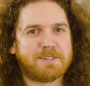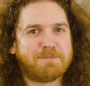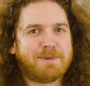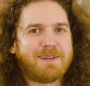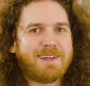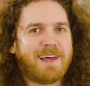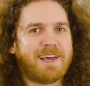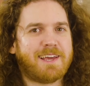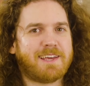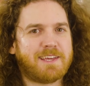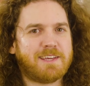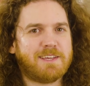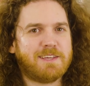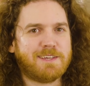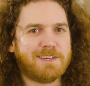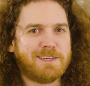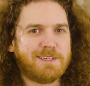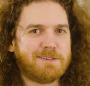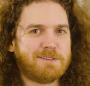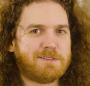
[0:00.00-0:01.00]
but like,
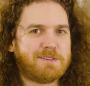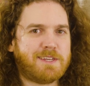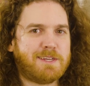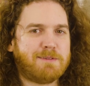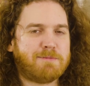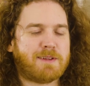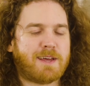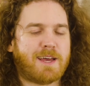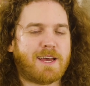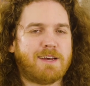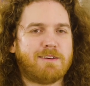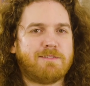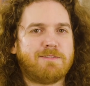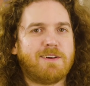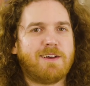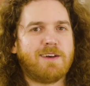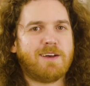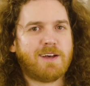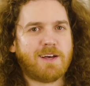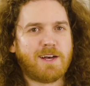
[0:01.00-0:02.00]
you seem to have
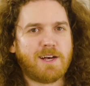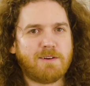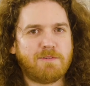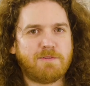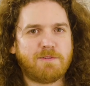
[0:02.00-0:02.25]
a